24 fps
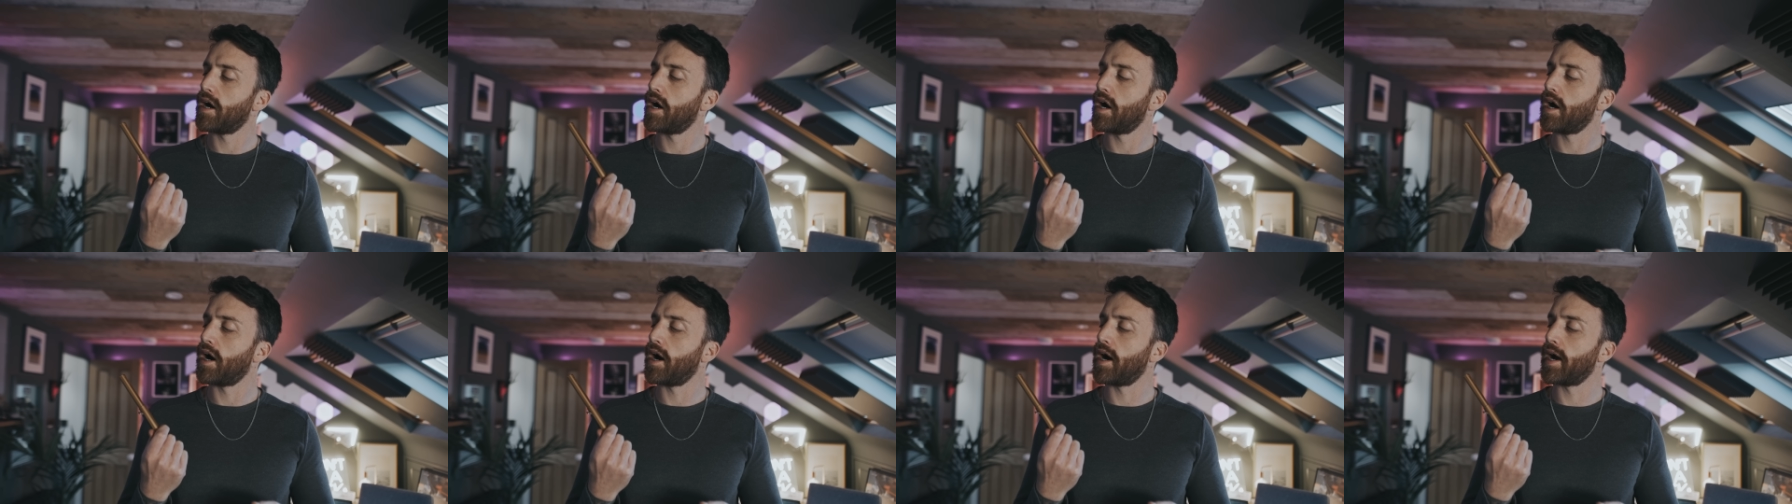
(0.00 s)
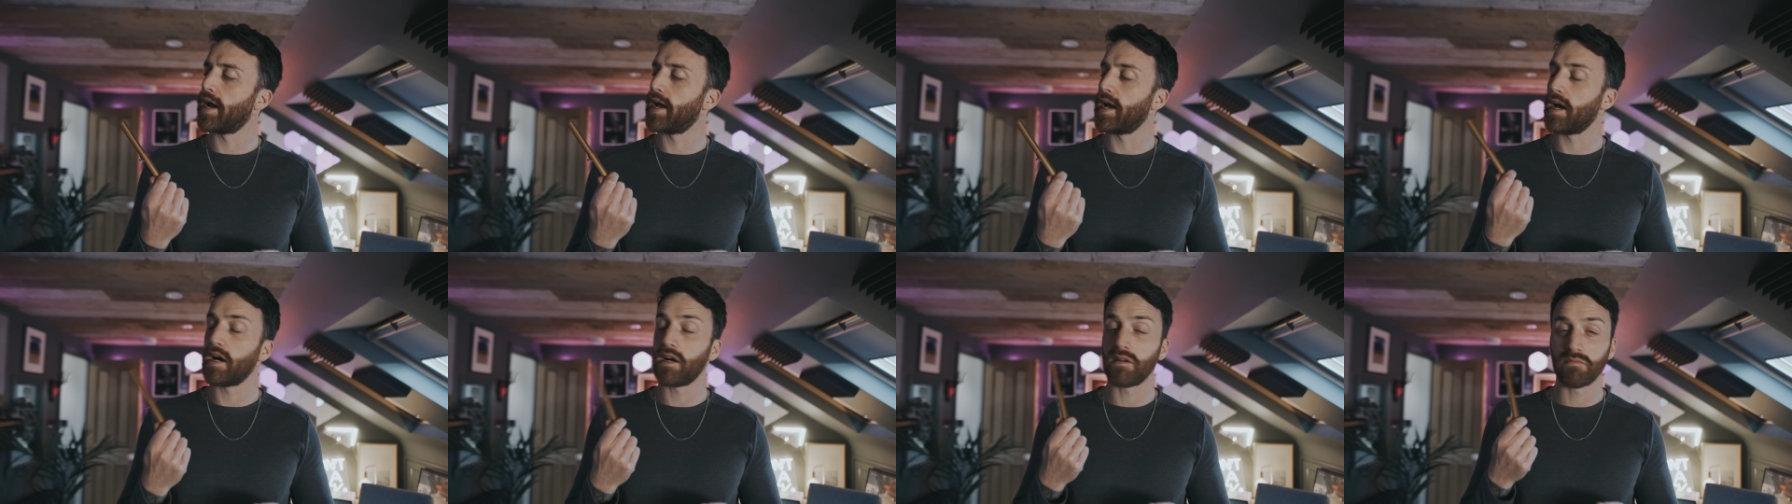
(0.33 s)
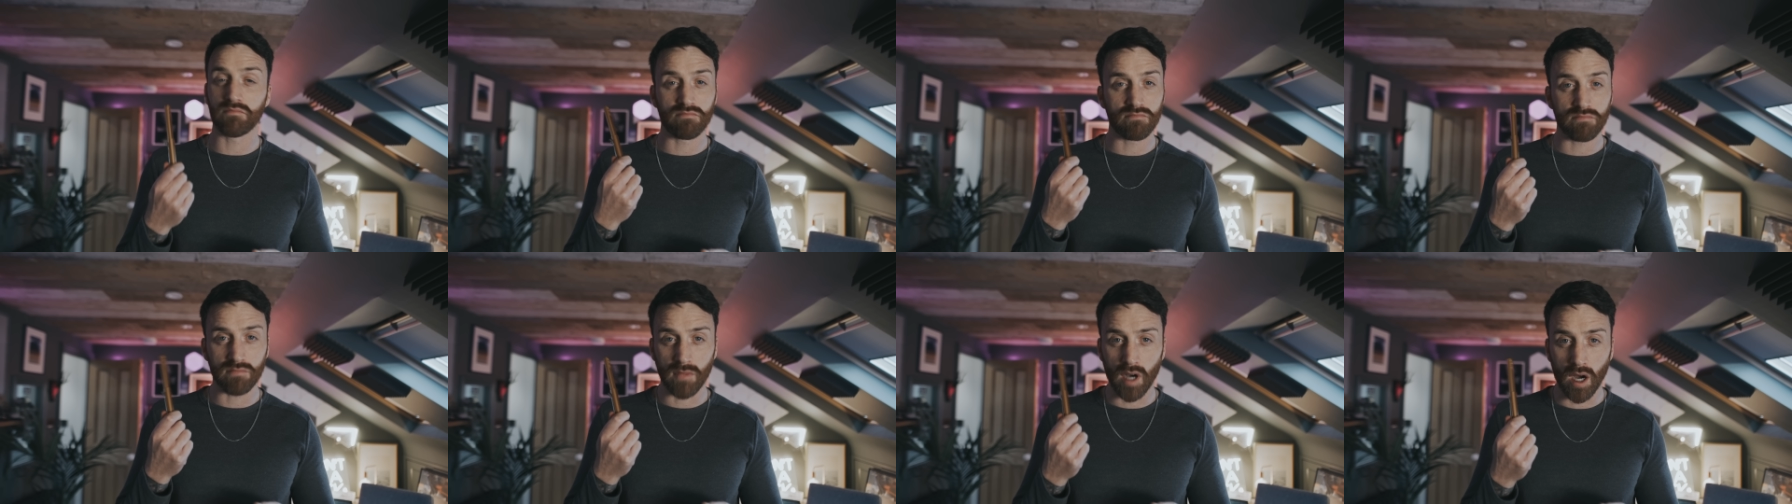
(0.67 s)
I
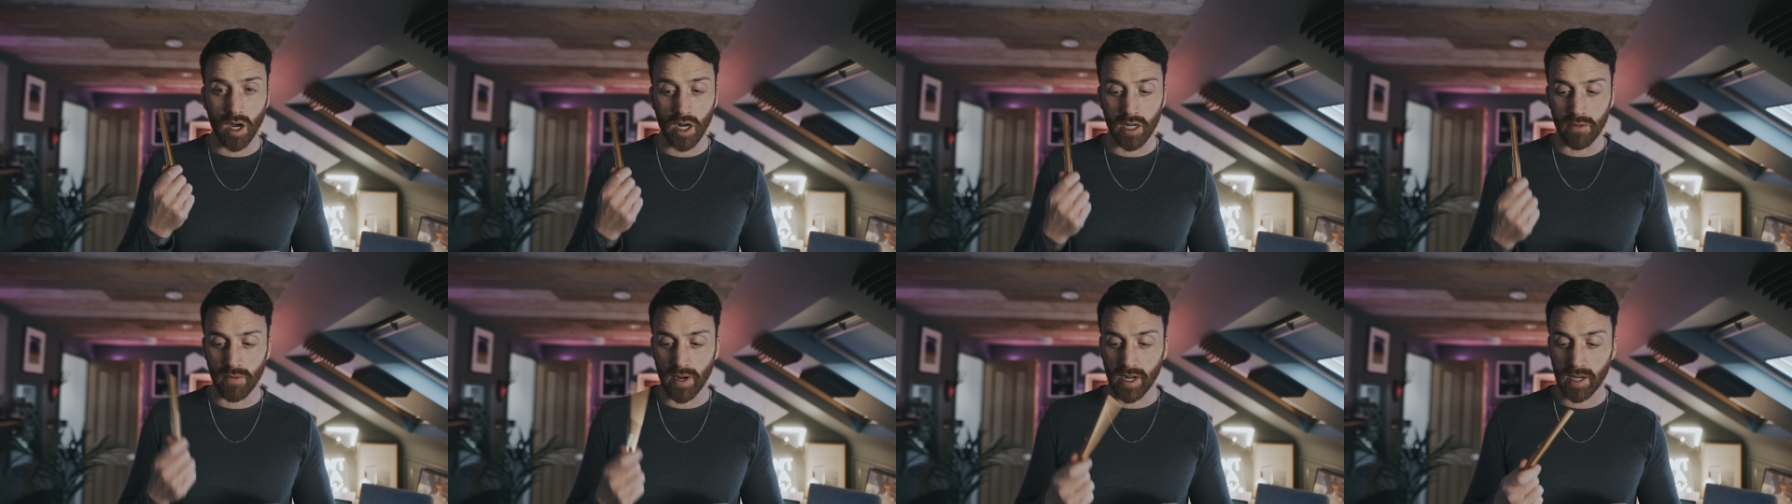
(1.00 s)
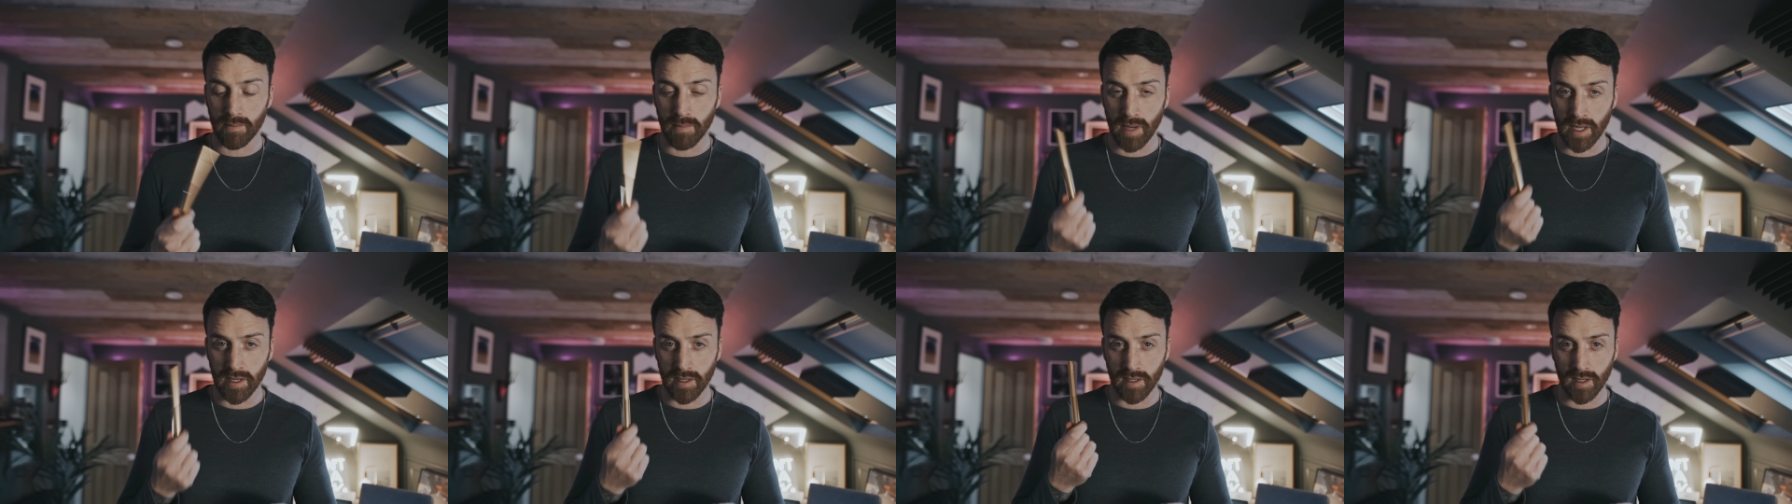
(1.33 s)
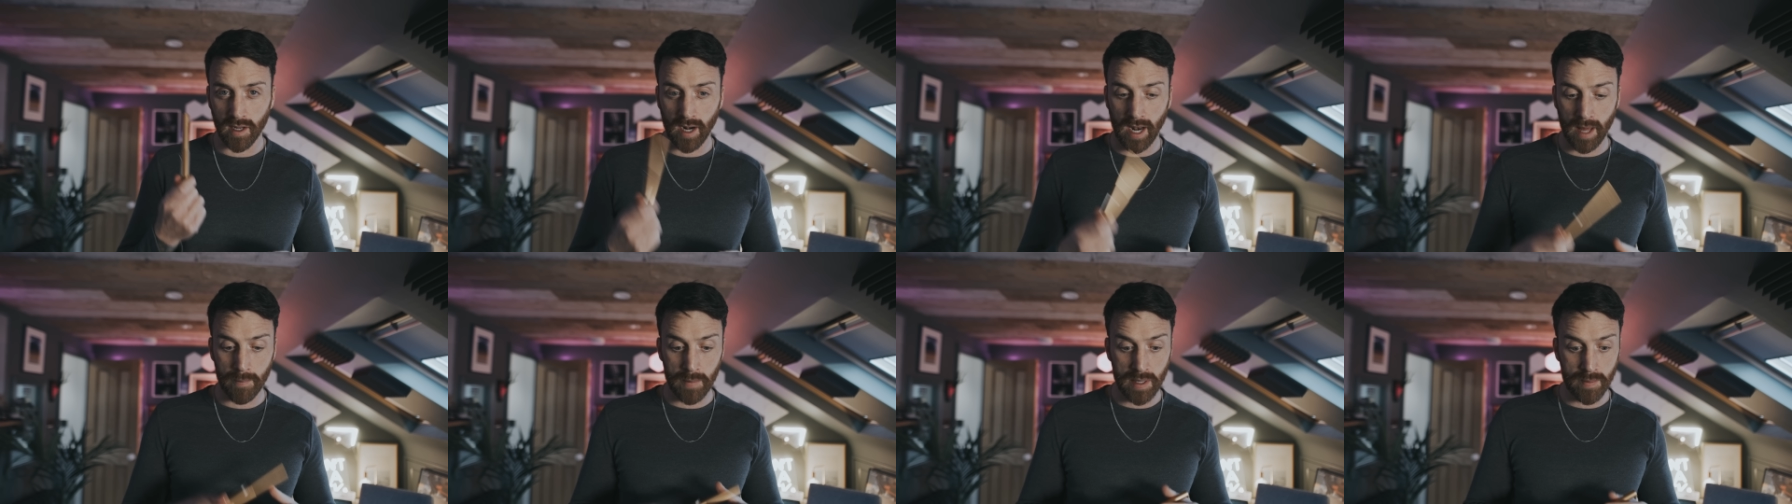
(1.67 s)
highly recommend
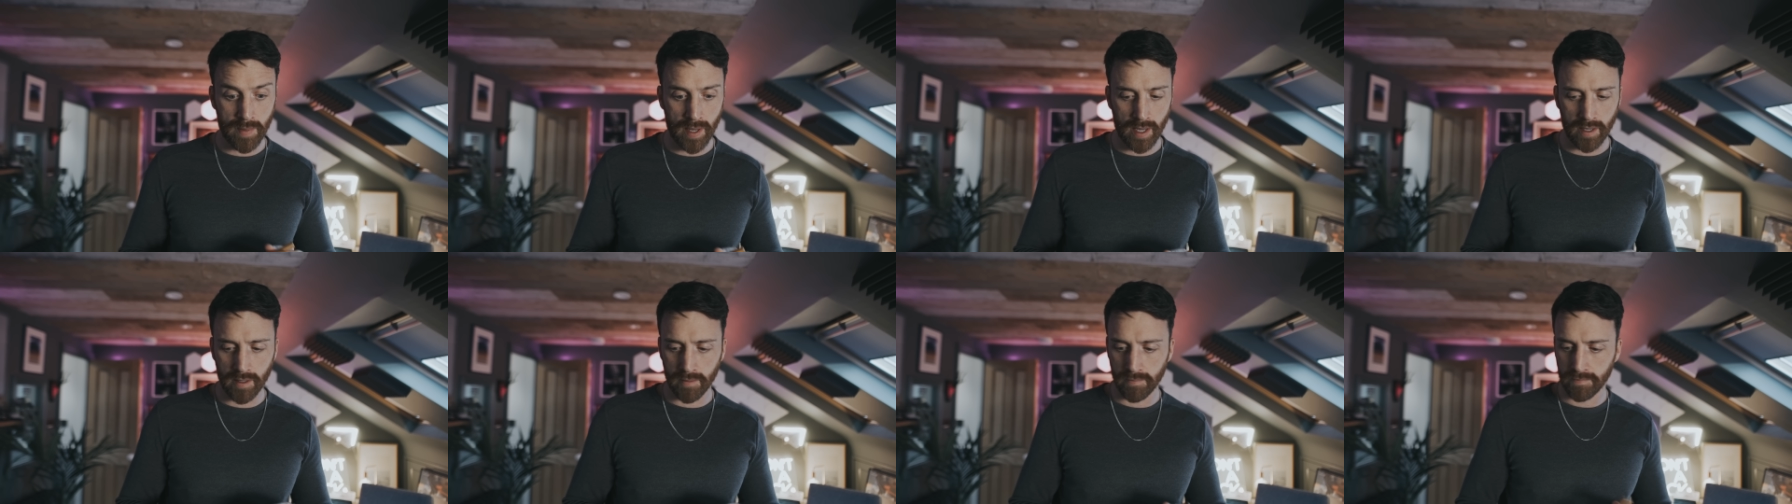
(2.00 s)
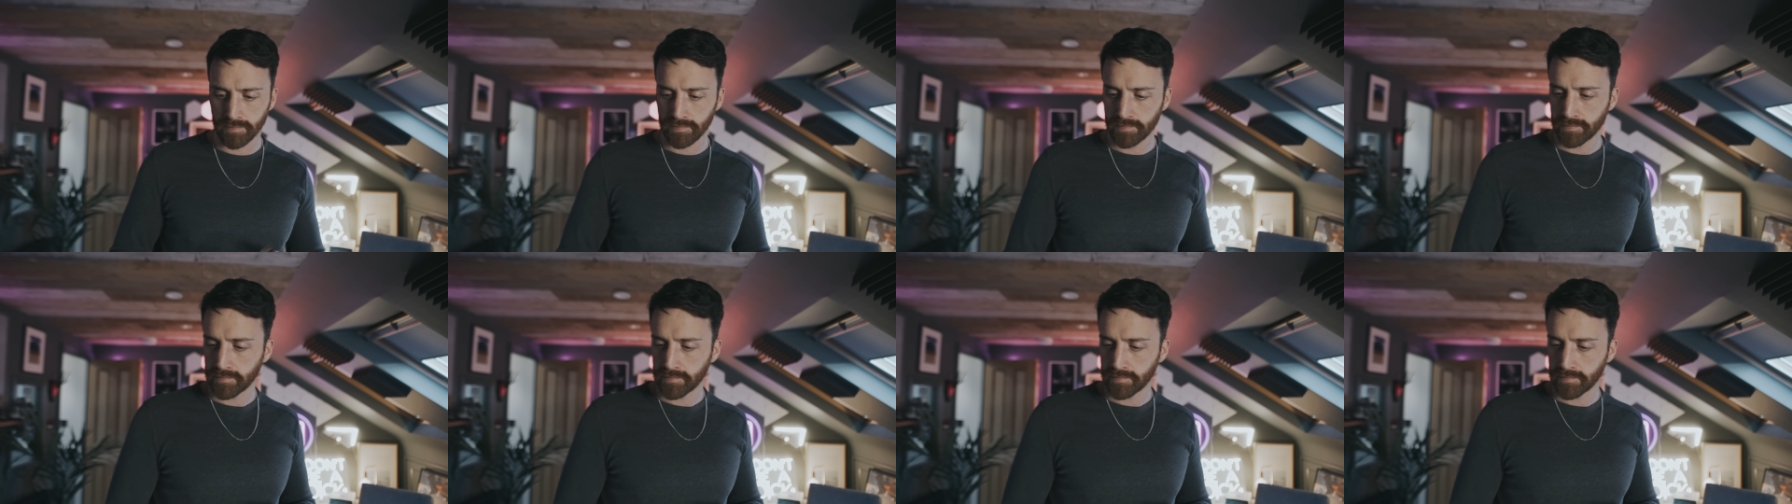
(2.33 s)
a Lamy pen.